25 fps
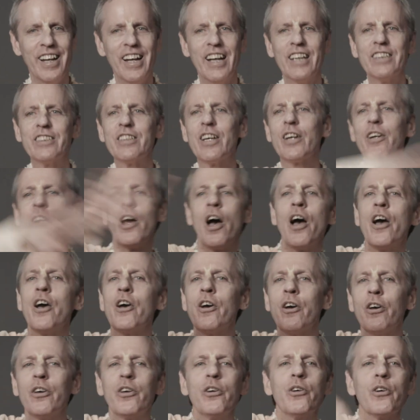He said,
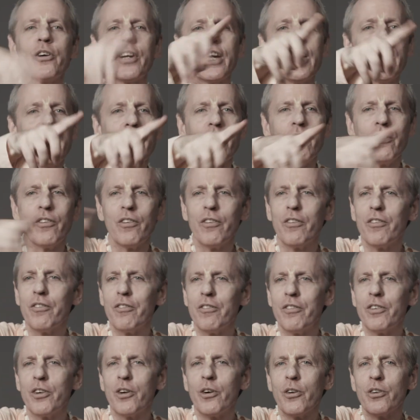
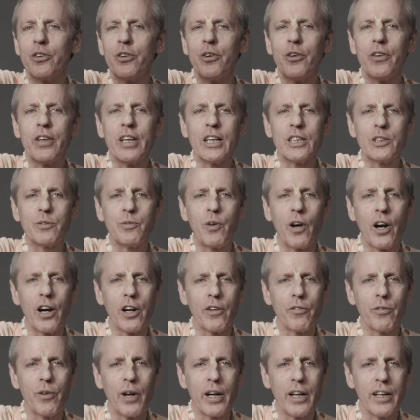you'll do this part
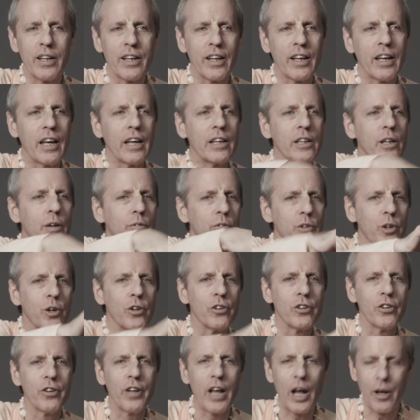of running the kingdom, you'll
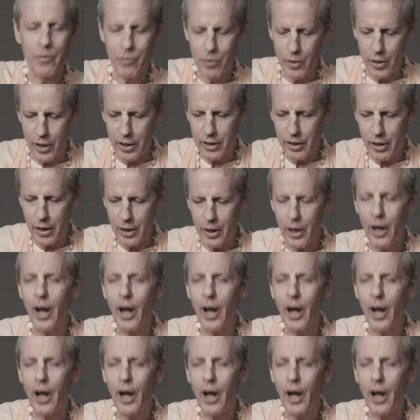do that part.